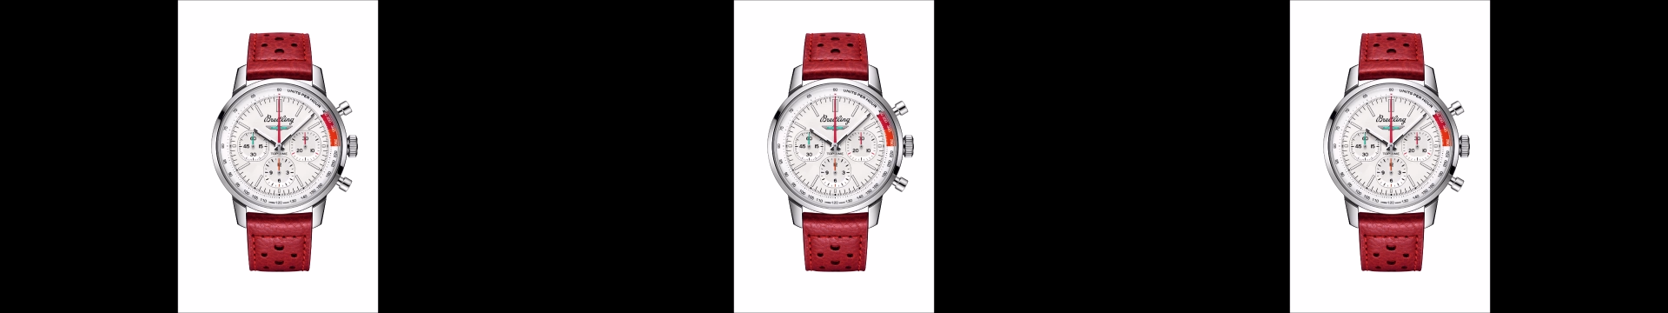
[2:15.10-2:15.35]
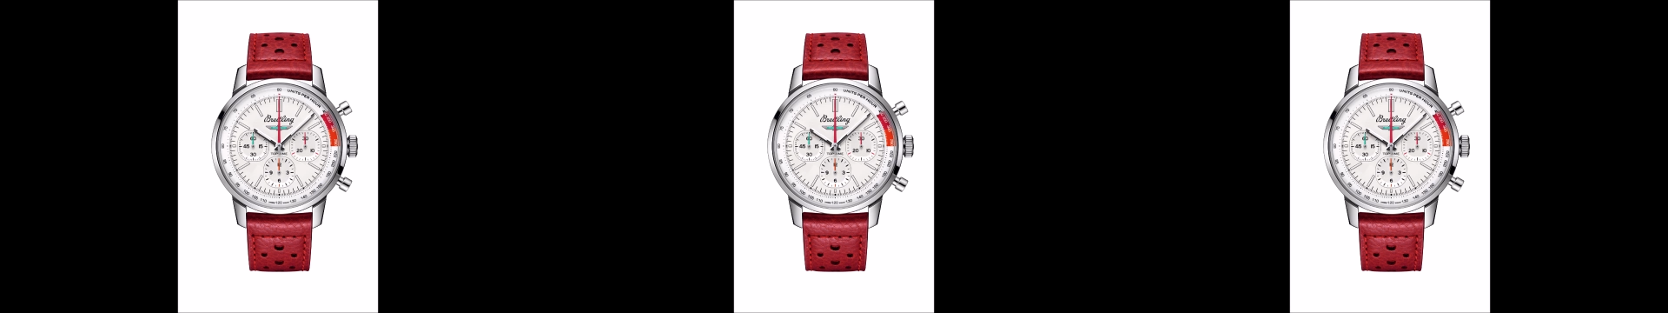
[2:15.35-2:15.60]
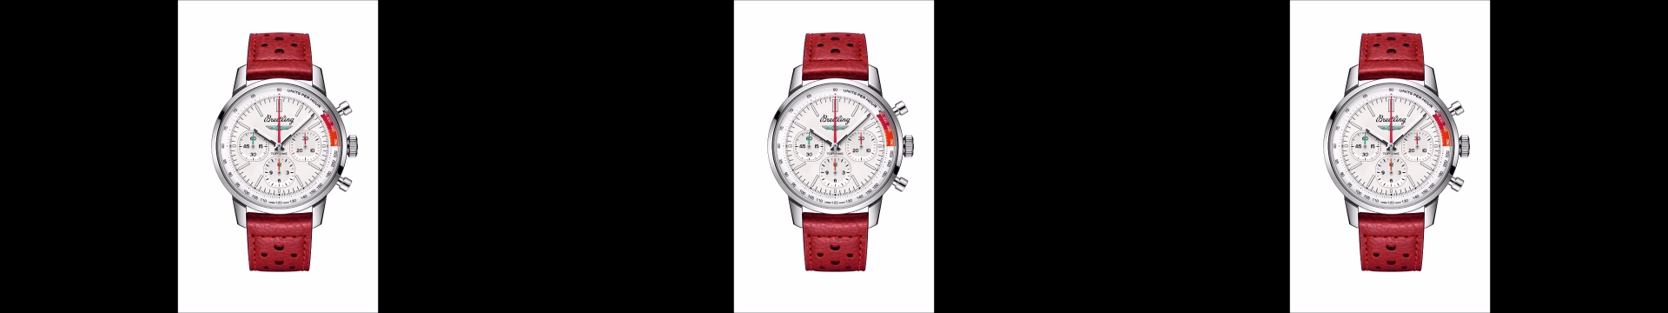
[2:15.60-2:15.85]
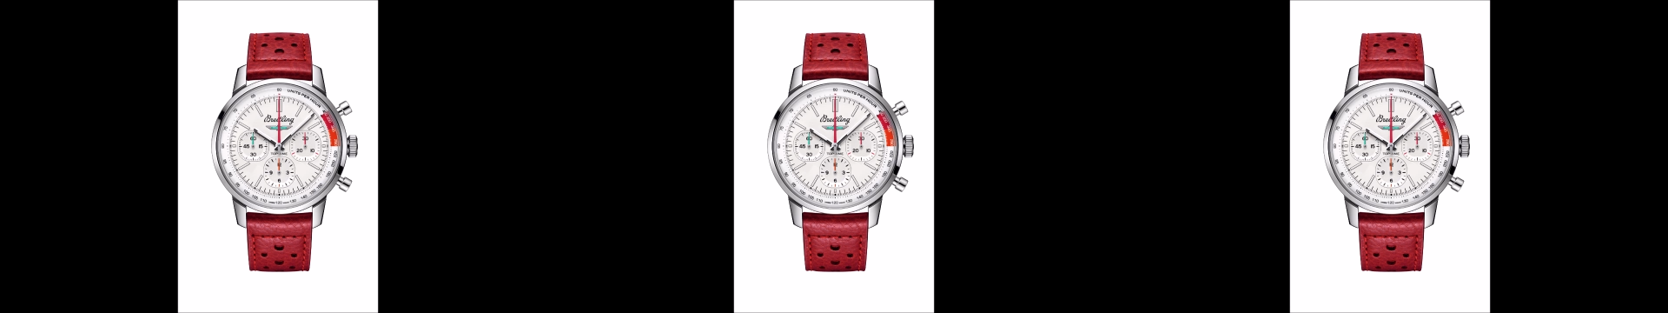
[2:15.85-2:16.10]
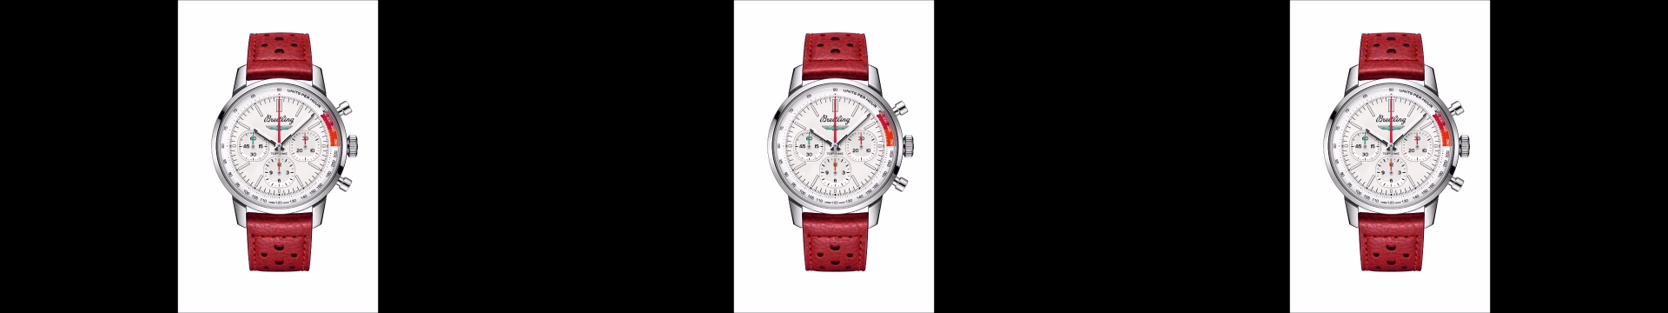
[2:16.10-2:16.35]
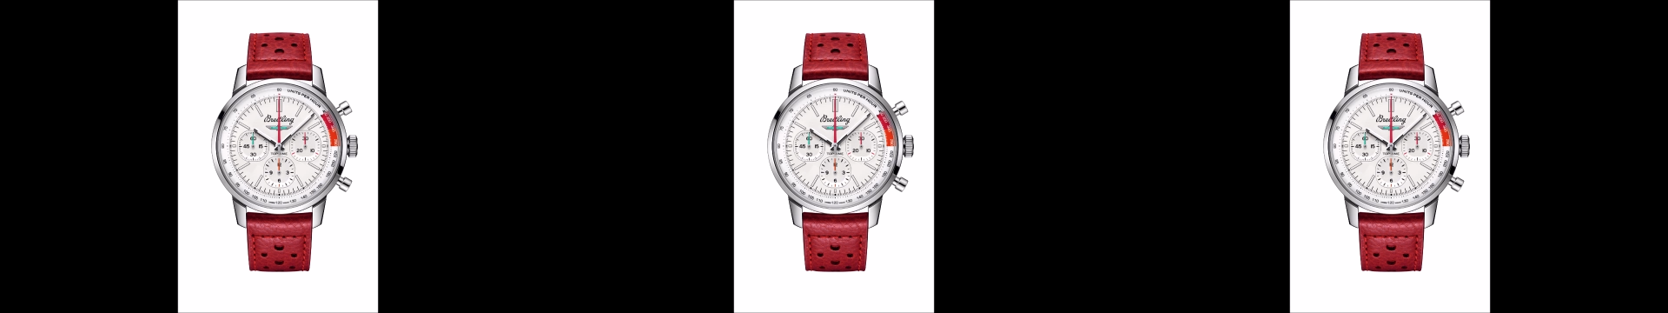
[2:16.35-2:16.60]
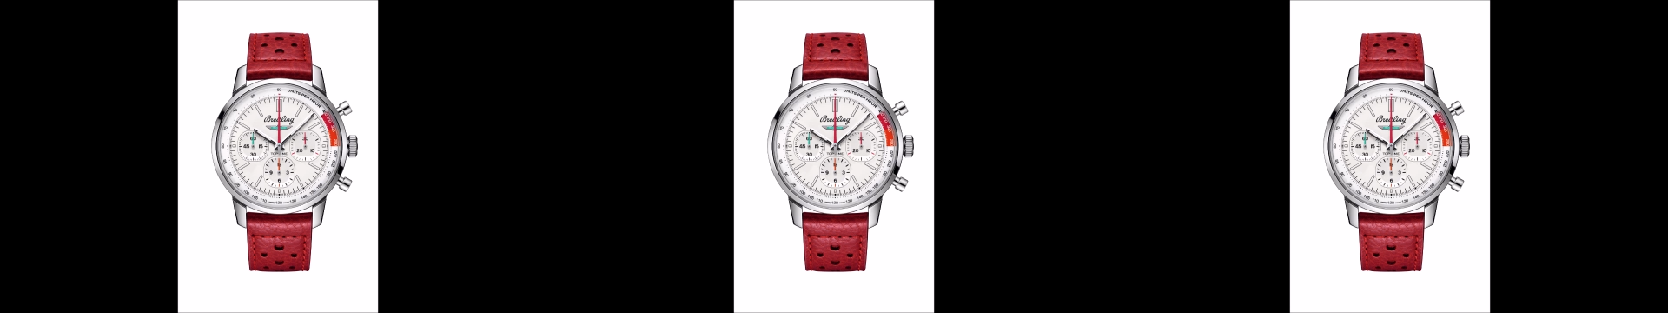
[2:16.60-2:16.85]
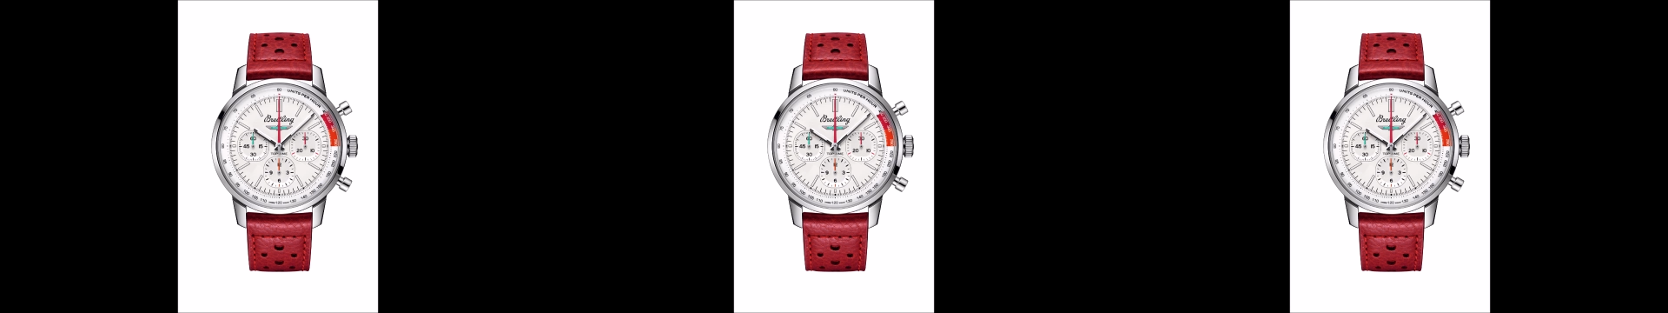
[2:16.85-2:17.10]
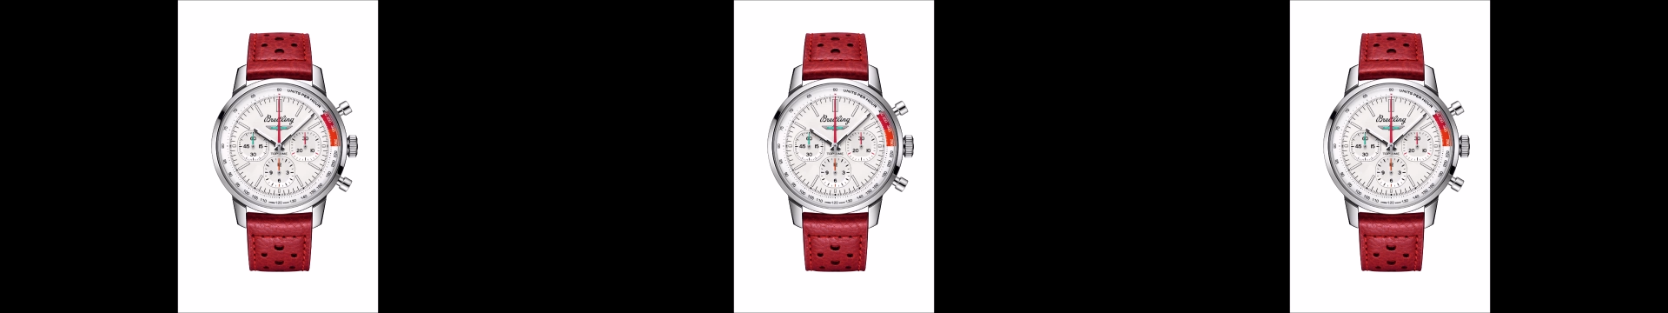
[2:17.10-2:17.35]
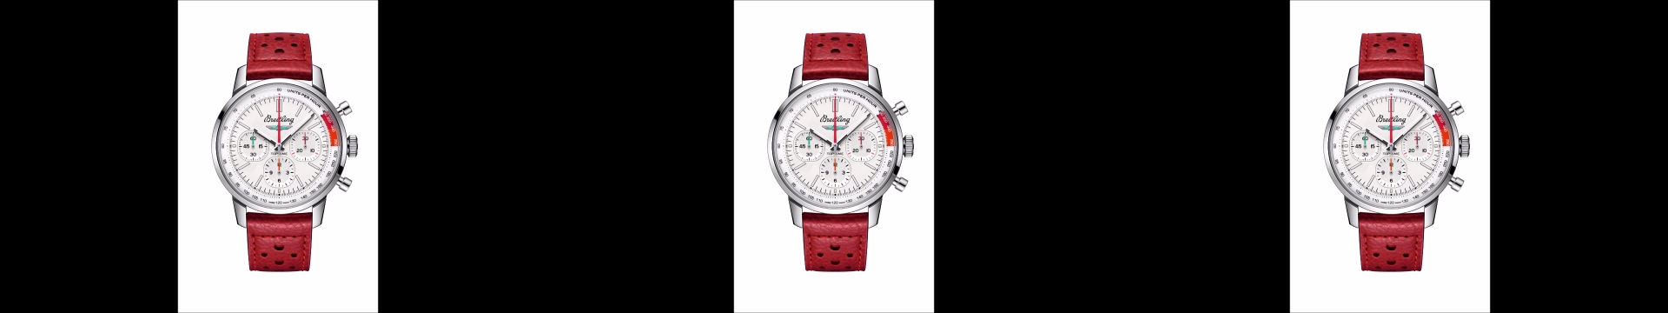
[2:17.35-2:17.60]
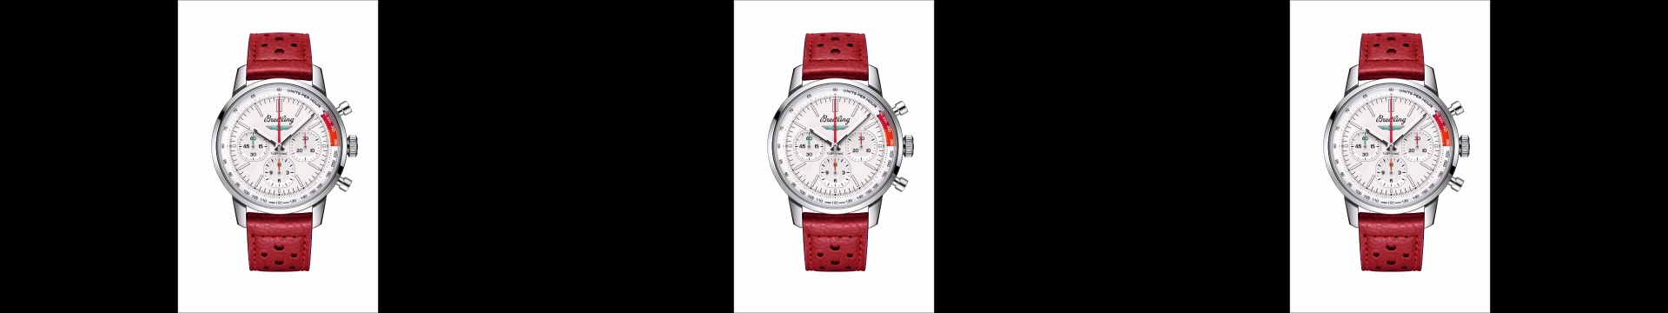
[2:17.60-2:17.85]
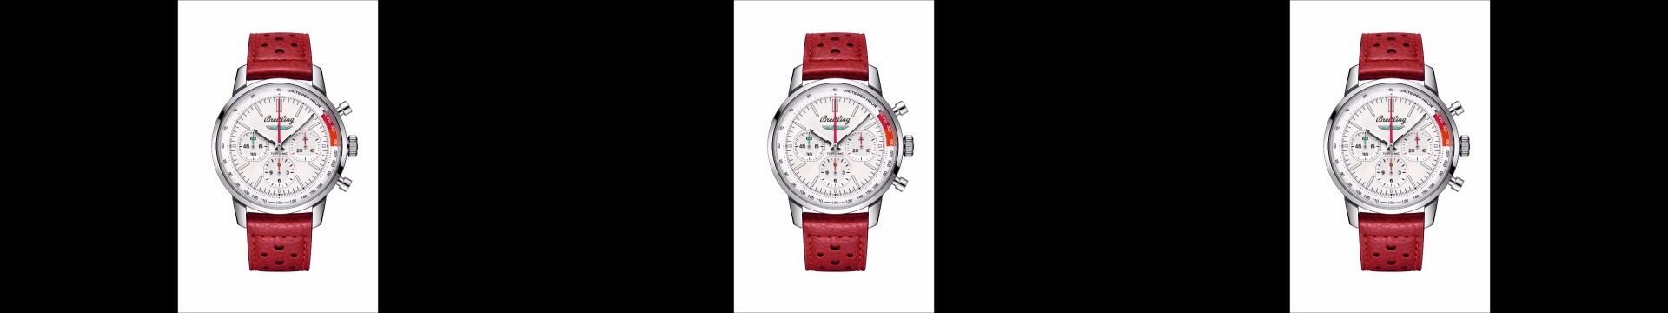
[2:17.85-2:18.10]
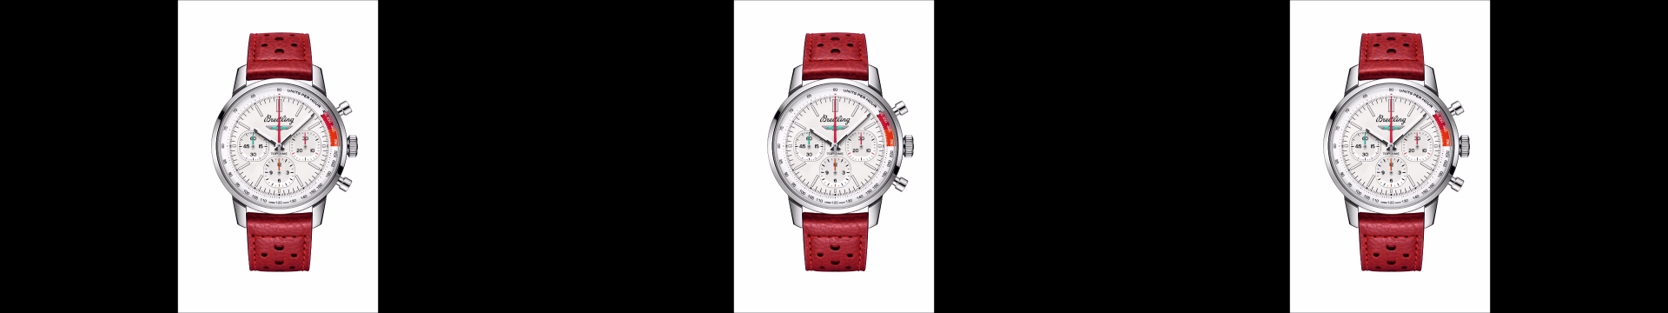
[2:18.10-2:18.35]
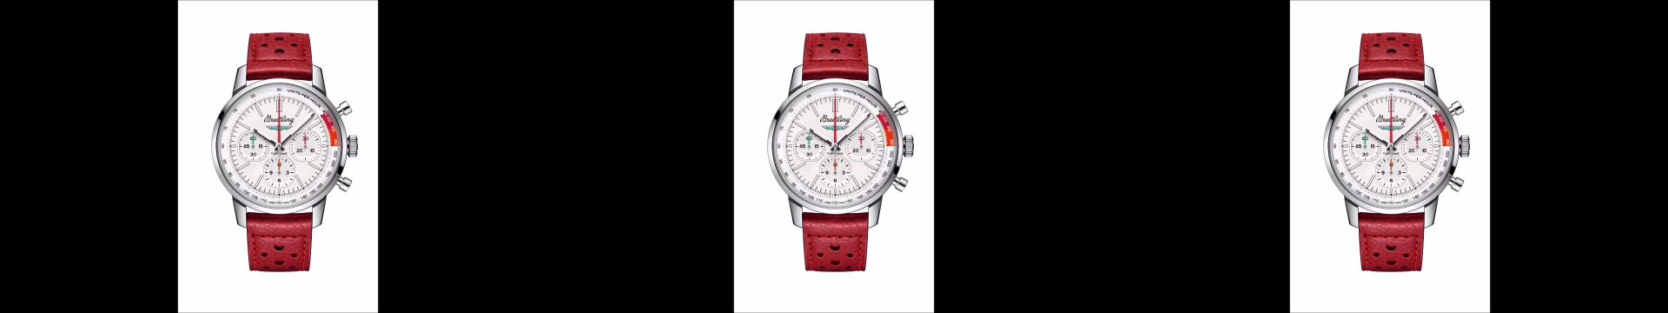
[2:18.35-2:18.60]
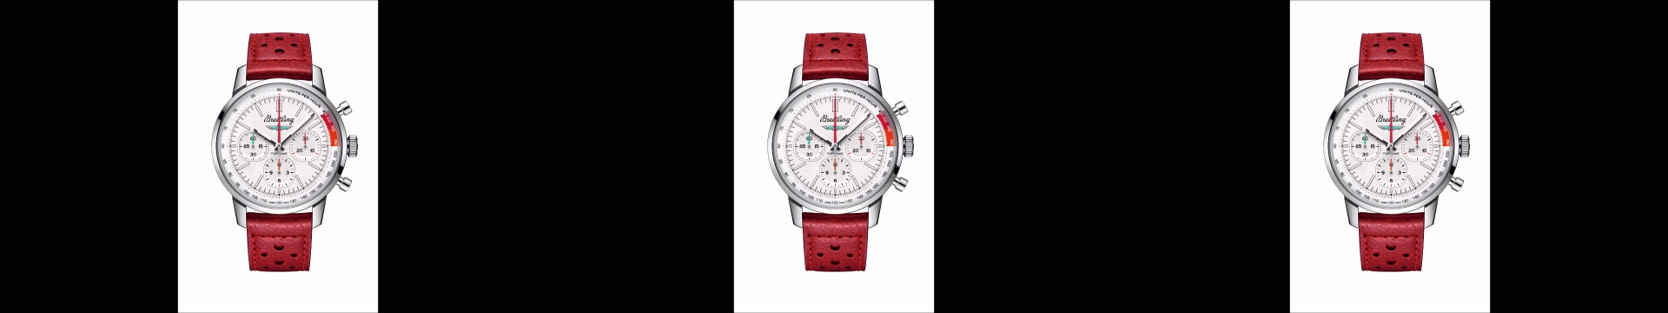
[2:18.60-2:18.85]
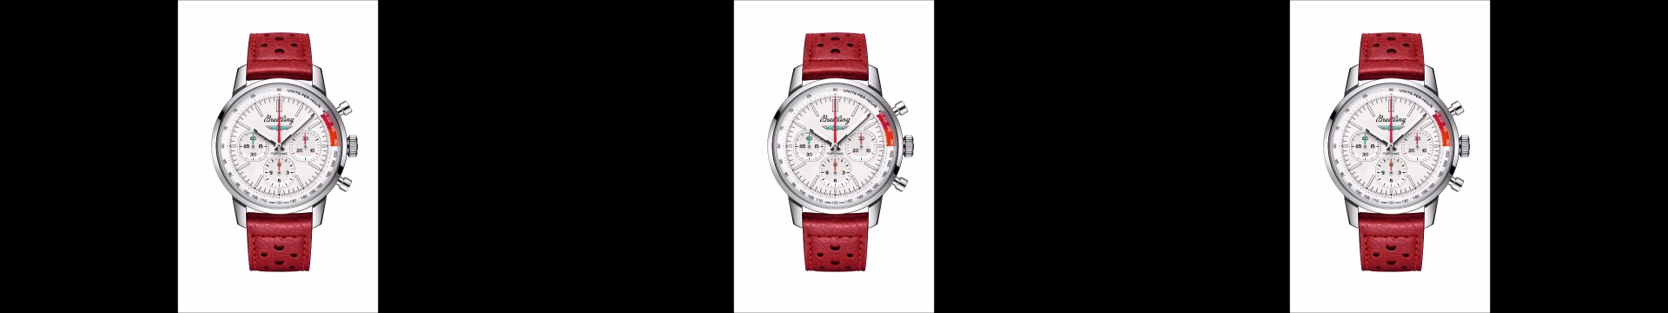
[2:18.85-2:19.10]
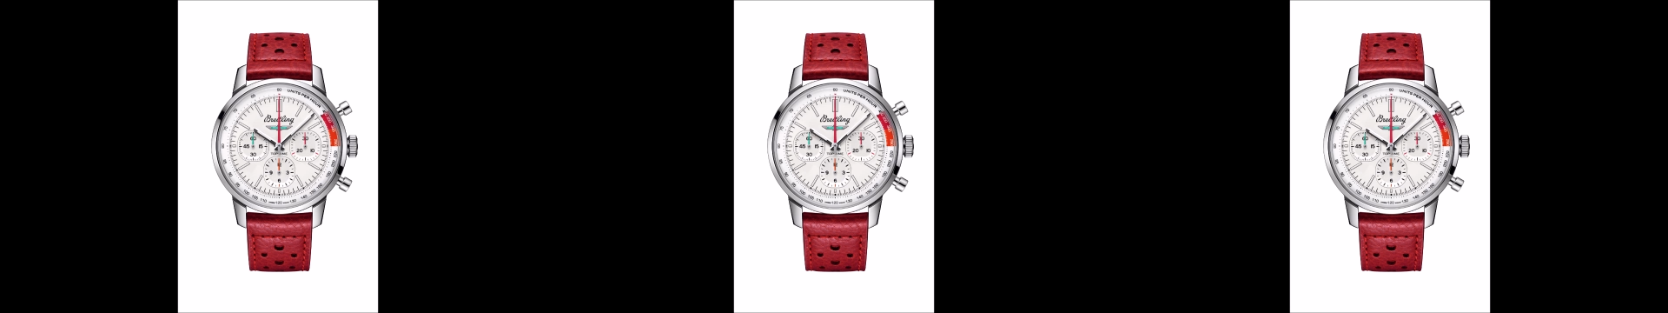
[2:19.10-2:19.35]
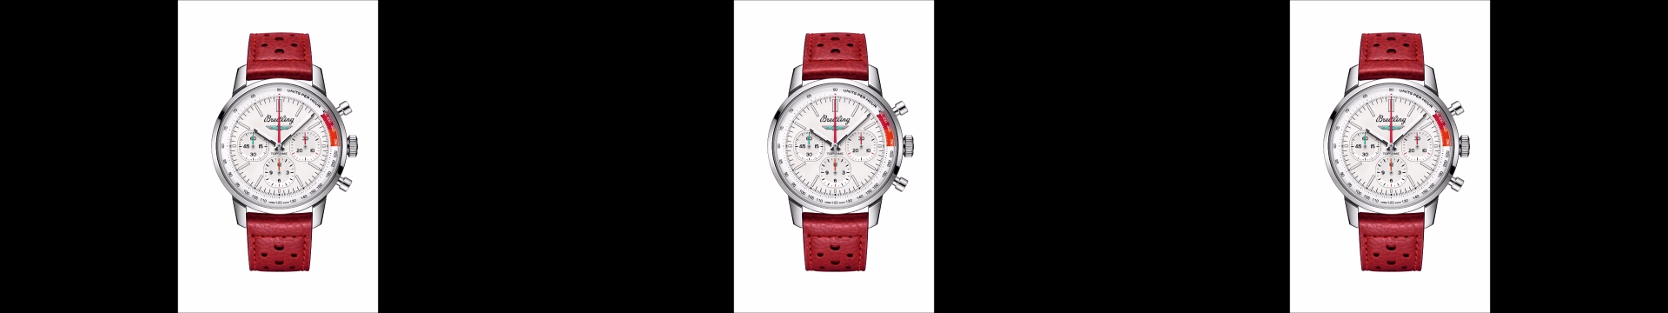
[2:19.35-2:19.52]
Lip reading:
[unreadable: no face in view]